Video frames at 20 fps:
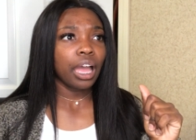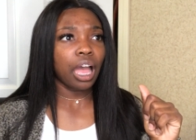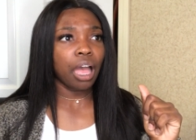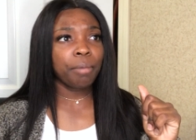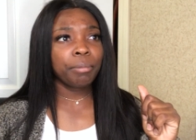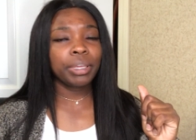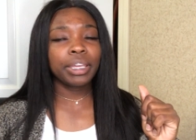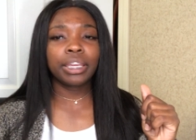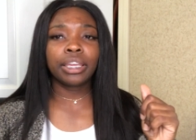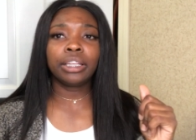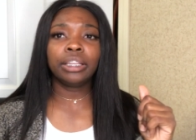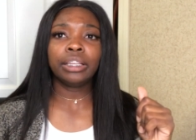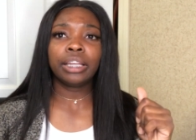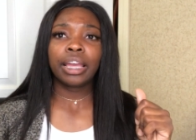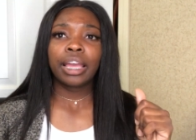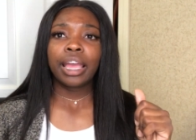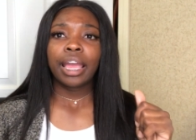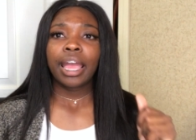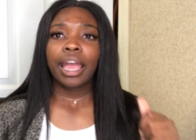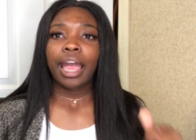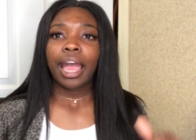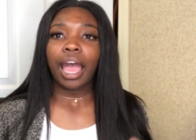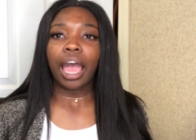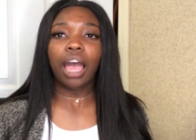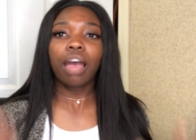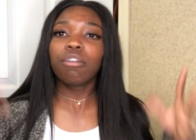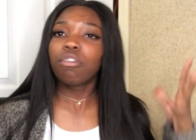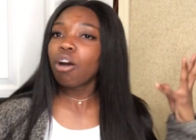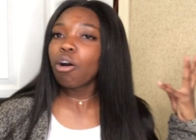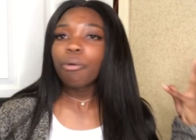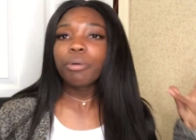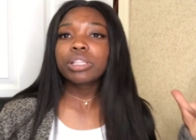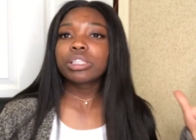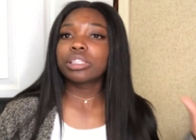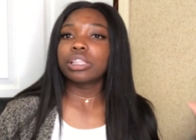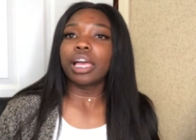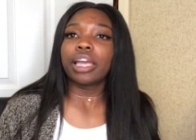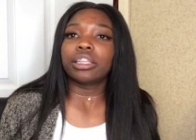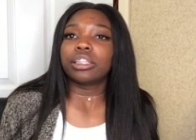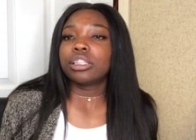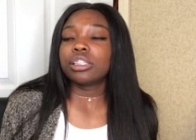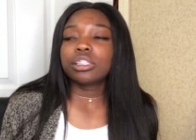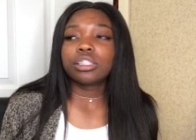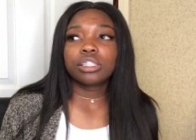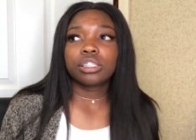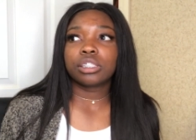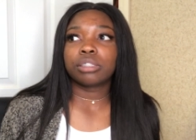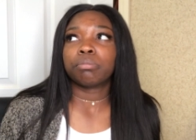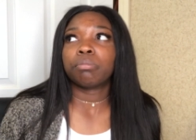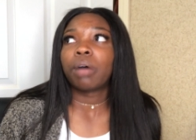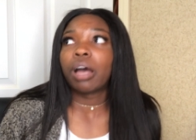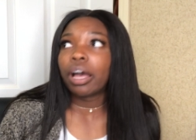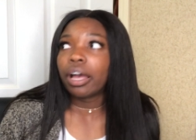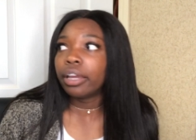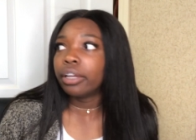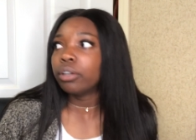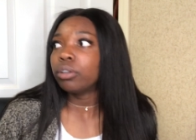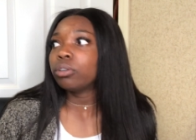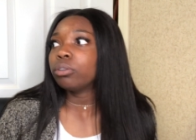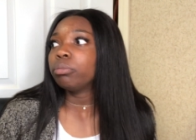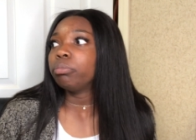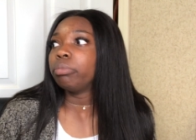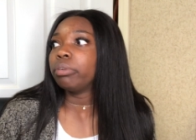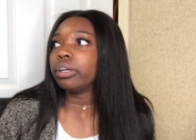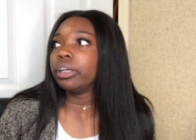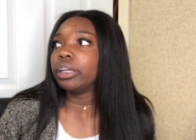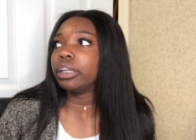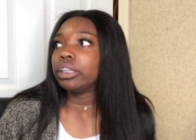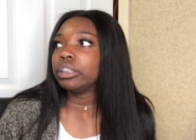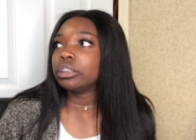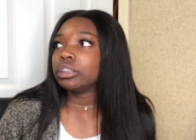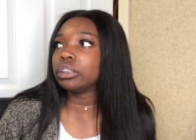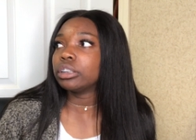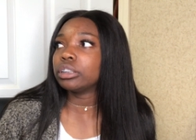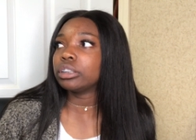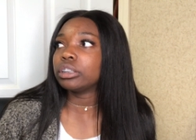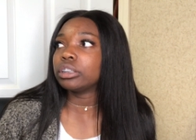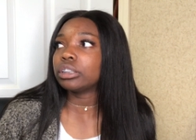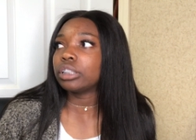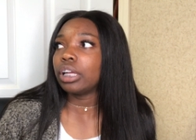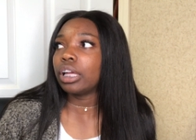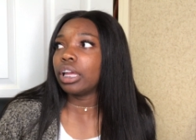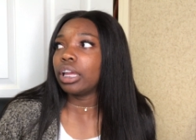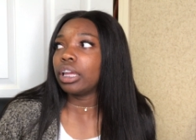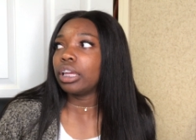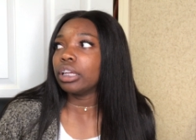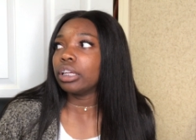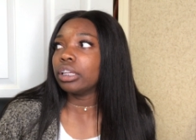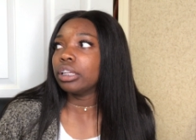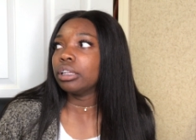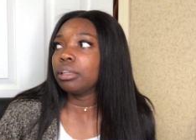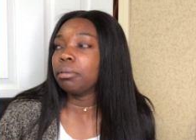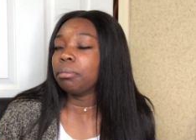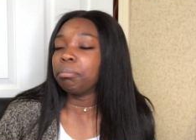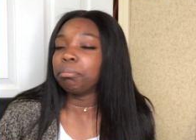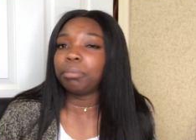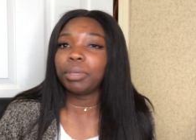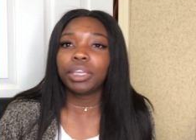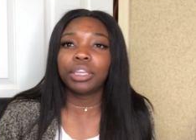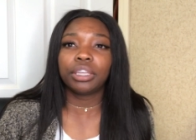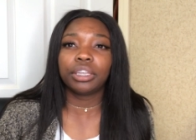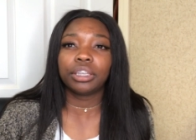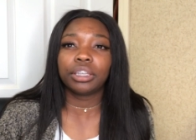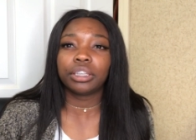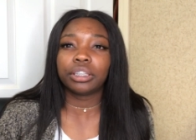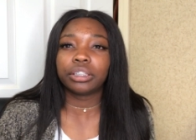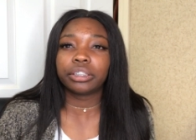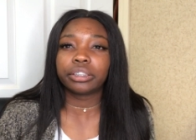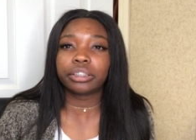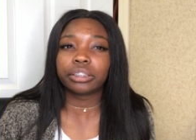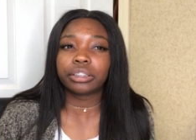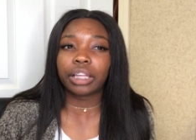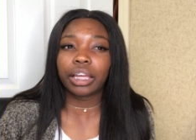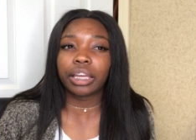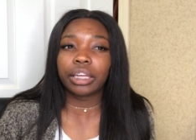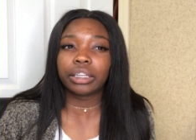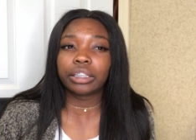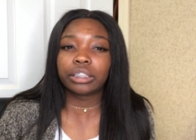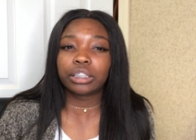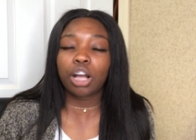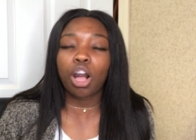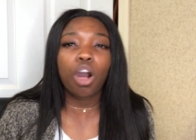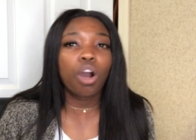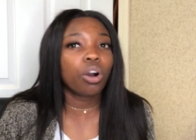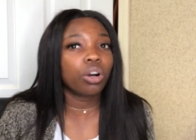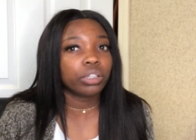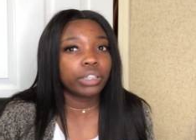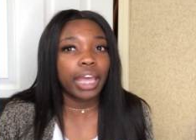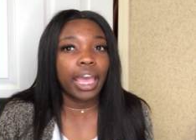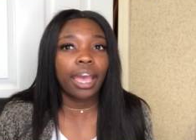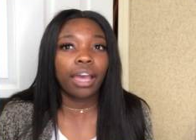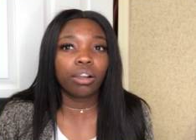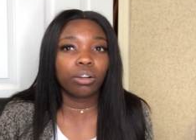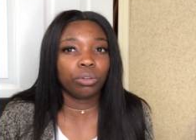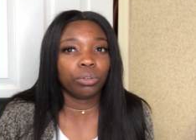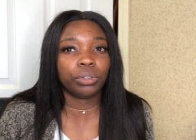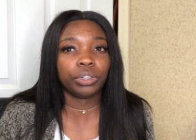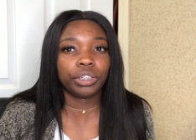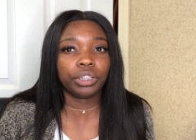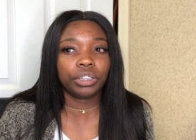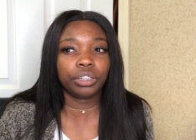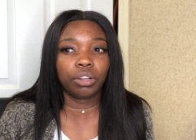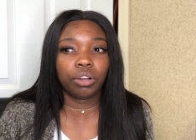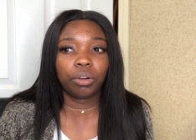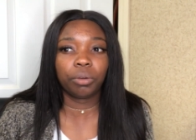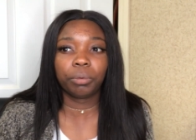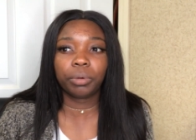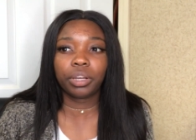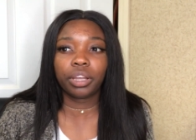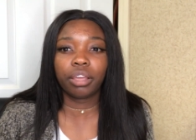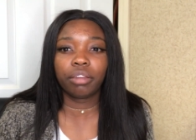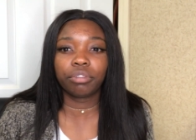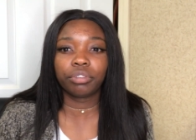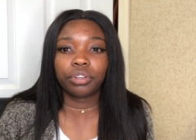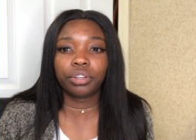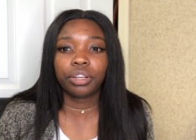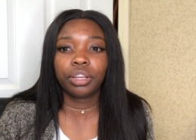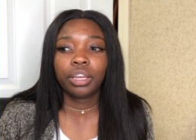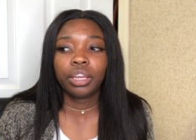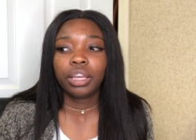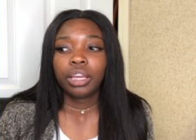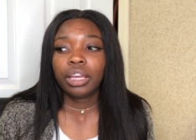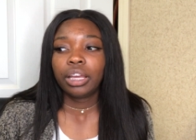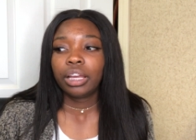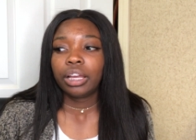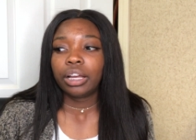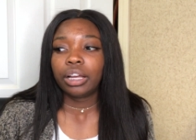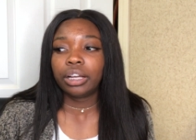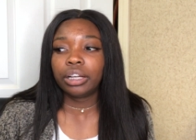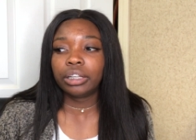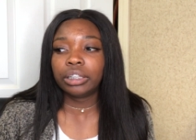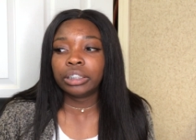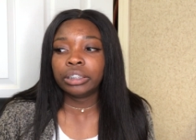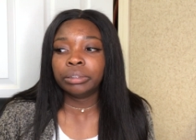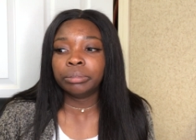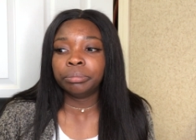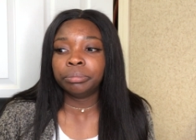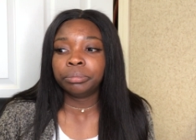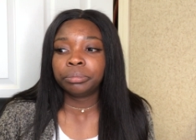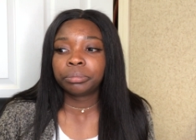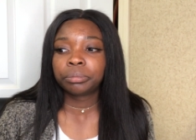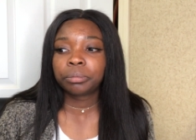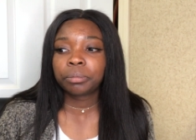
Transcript: I mean, I've always liked it to smile, but it's just like being like called out on it or whatever. Um,